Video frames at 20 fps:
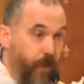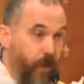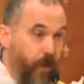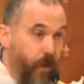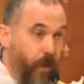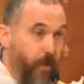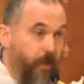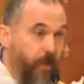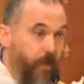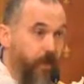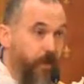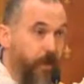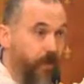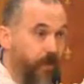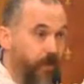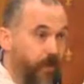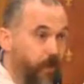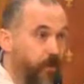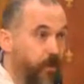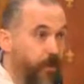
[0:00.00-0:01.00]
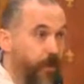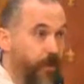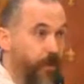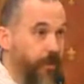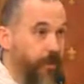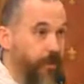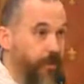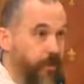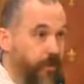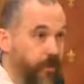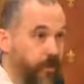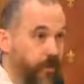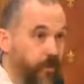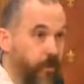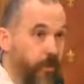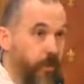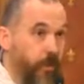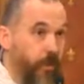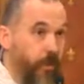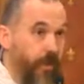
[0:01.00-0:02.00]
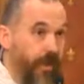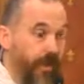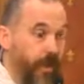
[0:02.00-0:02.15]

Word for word: all we need to do is to do what we